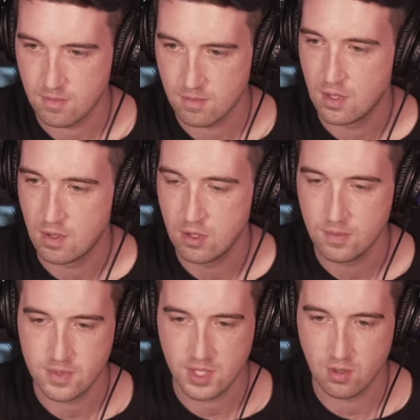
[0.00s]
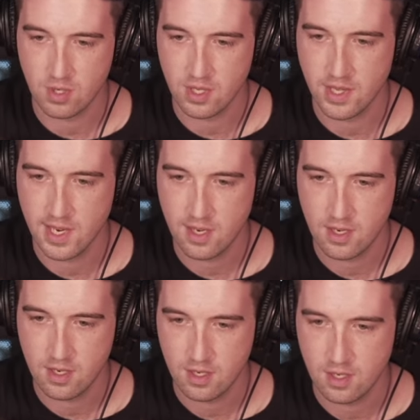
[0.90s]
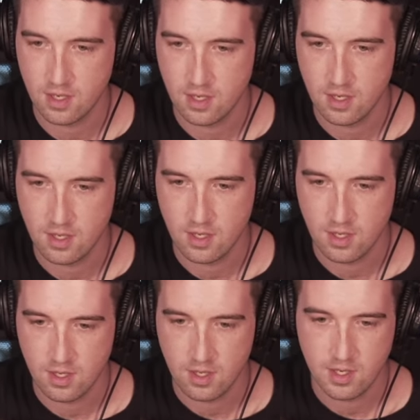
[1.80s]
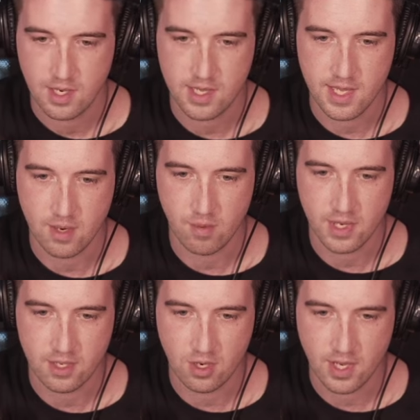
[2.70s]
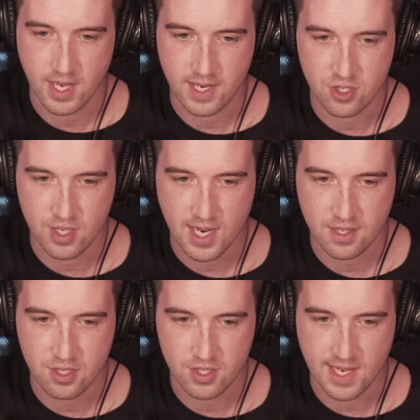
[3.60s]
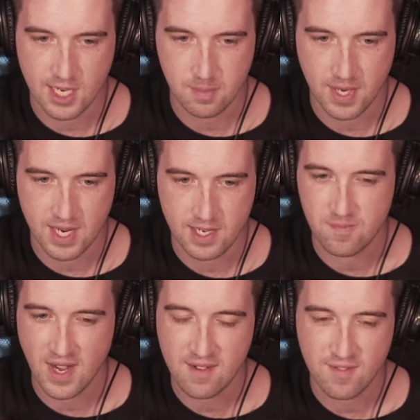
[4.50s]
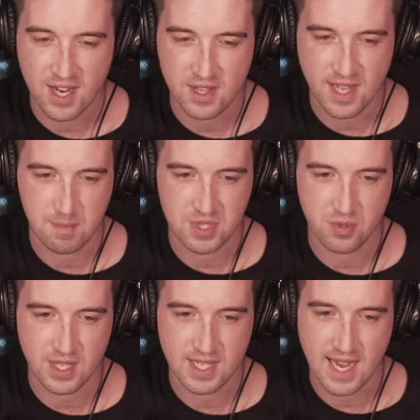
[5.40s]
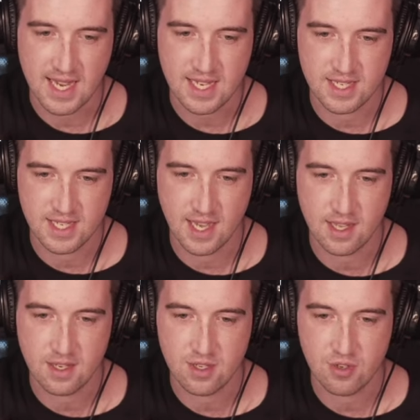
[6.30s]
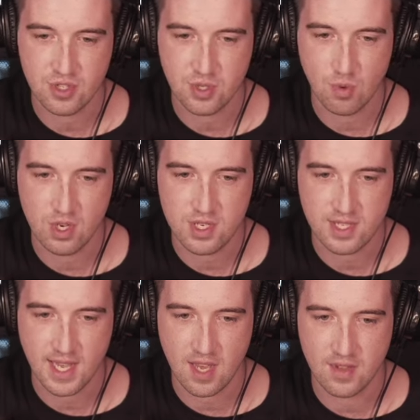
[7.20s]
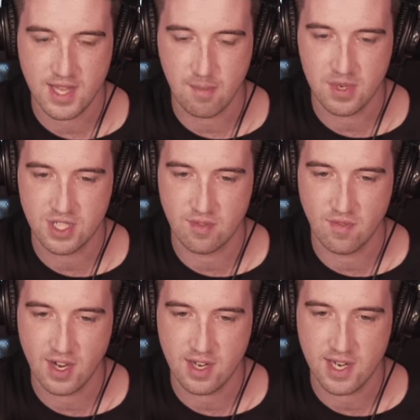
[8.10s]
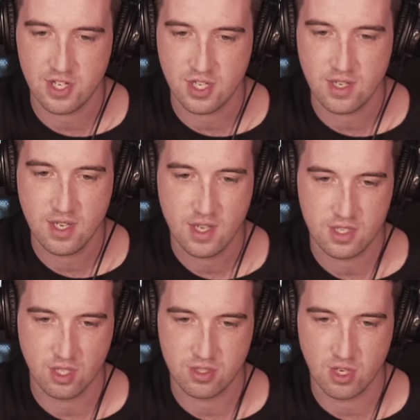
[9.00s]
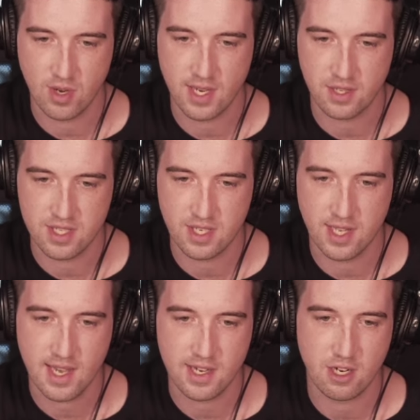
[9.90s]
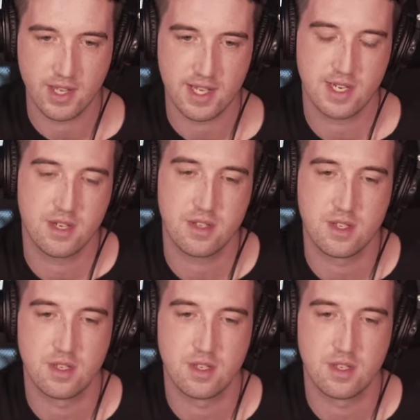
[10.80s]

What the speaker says: Cool, so we're good there. And then we're gonna go ahead and drag those down by, I find that between 8 and 10 usually works, having that much of a variation. So let's go ahead and listen to that, hear how that sounds.